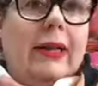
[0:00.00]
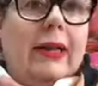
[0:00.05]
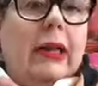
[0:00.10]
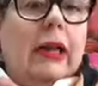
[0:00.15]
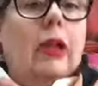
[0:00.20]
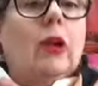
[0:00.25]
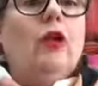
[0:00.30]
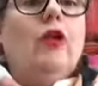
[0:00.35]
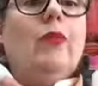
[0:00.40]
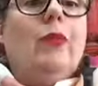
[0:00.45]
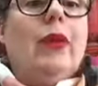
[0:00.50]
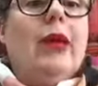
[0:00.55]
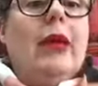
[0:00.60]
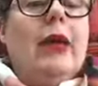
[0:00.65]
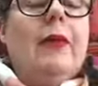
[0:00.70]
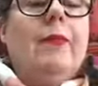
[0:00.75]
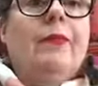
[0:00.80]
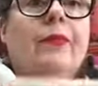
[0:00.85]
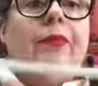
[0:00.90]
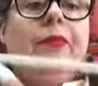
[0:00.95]
little
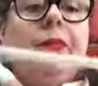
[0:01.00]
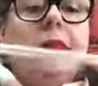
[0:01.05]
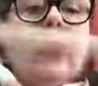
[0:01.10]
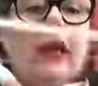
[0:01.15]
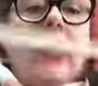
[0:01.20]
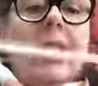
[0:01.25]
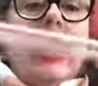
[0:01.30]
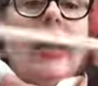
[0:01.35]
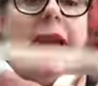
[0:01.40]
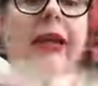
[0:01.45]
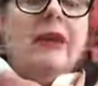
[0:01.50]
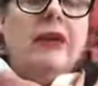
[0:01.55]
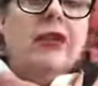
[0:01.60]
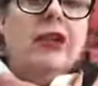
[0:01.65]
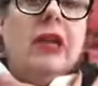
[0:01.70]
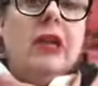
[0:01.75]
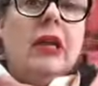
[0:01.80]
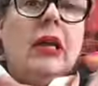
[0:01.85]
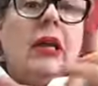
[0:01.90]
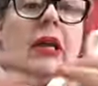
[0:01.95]
loopy
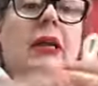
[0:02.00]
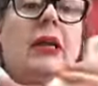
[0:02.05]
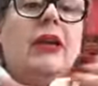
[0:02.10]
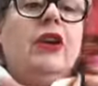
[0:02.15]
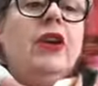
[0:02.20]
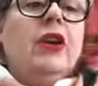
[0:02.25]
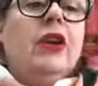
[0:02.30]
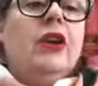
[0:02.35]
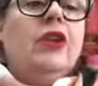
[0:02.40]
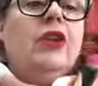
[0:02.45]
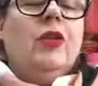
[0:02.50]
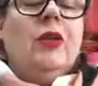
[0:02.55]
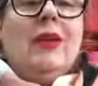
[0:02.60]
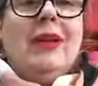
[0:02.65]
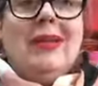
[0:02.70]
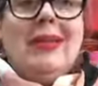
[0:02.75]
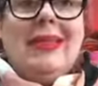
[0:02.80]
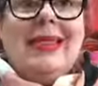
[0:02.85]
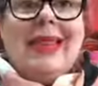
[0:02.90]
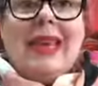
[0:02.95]
end. Now you can do it
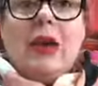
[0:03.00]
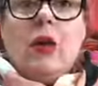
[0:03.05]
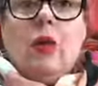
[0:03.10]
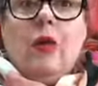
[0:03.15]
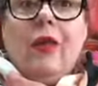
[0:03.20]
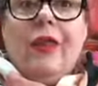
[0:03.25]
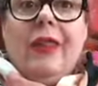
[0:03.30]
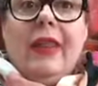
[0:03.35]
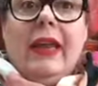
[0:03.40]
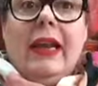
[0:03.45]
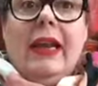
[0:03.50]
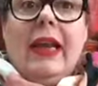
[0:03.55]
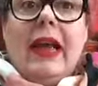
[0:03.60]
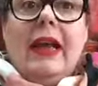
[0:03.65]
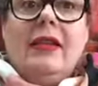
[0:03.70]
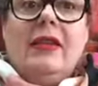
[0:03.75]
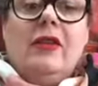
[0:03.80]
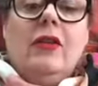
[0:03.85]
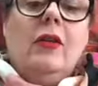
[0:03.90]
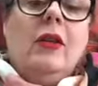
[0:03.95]
as thick or thin
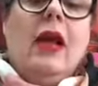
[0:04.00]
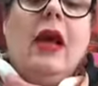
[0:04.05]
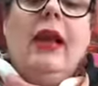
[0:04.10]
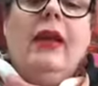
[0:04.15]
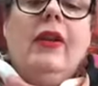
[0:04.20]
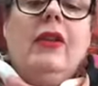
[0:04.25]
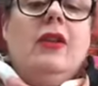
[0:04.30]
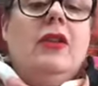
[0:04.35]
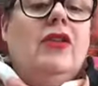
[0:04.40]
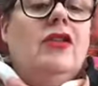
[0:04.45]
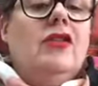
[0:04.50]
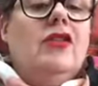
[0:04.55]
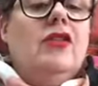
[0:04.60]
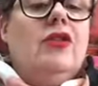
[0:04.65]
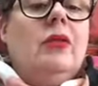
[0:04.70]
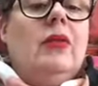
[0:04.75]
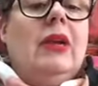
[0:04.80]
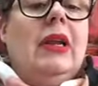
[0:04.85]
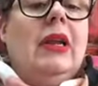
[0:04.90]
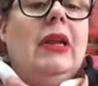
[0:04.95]
as you like. You can just
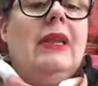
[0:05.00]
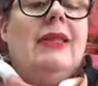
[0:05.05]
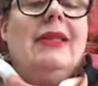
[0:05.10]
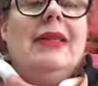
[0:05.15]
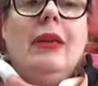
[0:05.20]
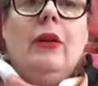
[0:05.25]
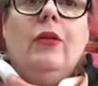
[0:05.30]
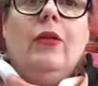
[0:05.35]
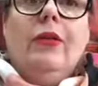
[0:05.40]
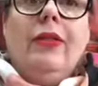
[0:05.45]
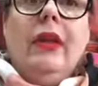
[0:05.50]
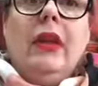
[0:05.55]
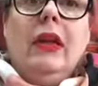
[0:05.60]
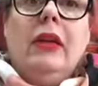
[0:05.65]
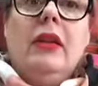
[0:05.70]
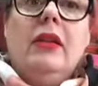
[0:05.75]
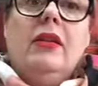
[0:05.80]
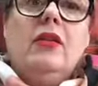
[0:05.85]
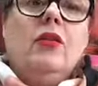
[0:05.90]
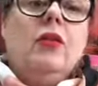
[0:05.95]
do it in a single
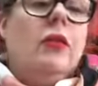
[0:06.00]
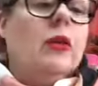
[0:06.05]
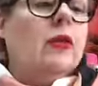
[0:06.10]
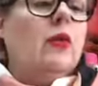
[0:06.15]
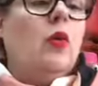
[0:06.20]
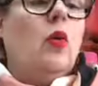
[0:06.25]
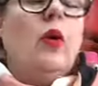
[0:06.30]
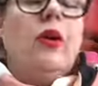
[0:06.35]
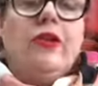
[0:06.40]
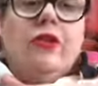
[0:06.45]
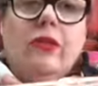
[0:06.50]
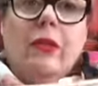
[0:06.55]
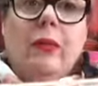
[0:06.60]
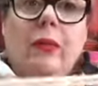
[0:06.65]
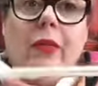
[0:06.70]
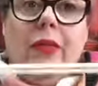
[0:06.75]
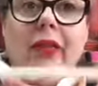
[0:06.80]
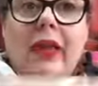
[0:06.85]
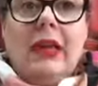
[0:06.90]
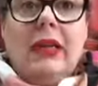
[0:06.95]
thickness or a
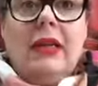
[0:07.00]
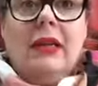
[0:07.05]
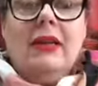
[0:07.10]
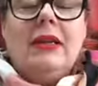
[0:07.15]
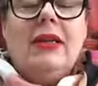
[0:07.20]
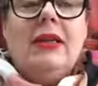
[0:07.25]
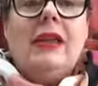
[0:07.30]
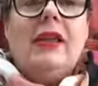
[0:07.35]
quadruple thickness, it